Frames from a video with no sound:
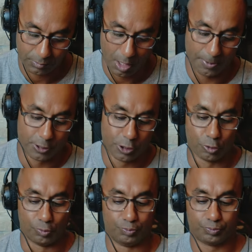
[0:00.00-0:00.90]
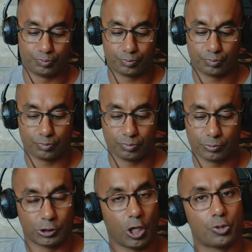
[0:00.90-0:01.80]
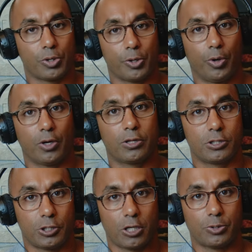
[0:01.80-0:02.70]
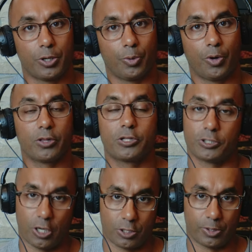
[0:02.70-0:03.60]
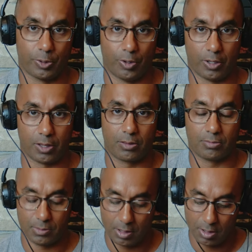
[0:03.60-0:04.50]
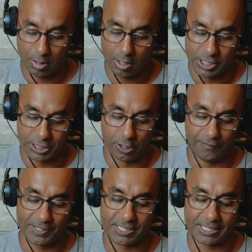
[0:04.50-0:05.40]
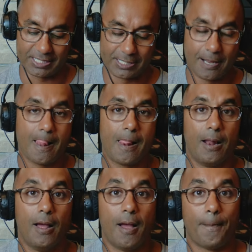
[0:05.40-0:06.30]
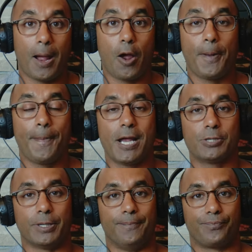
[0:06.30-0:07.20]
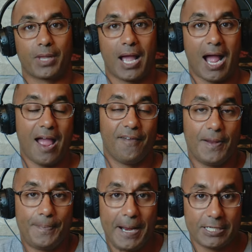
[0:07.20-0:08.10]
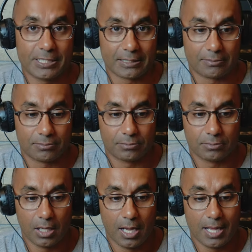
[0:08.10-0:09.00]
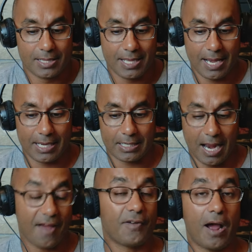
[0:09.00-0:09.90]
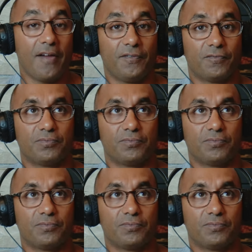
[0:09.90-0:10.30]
Number two, charge what you're worth, charge what you're worth, charge what you're worth. Services. Myopia management. I have a patient that I've, I've